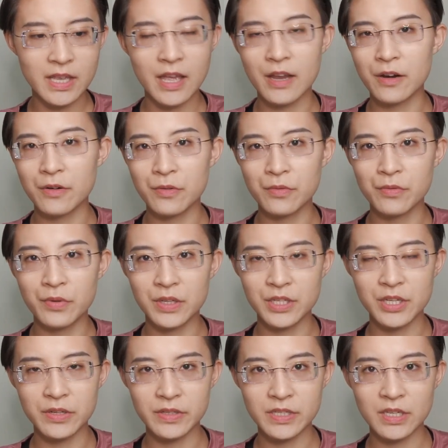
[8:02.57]
and
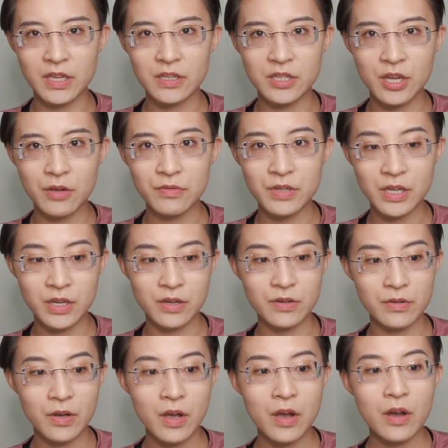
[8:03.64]
reducing total